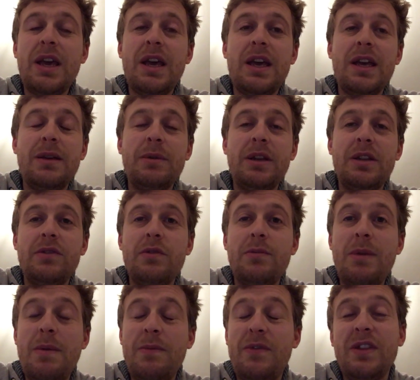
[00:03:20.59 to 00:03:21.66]
And
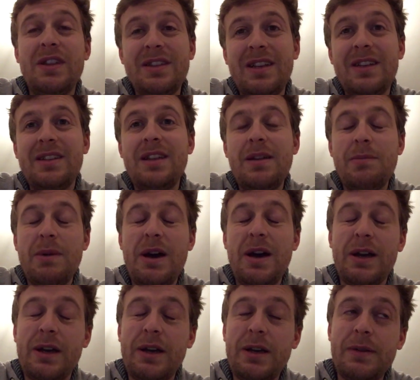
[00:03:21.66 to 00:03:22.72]
remember, for the
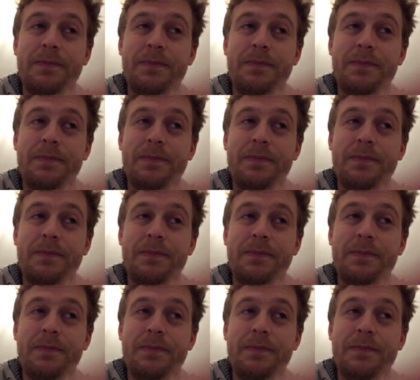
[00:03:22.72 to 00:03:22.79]
16-marker,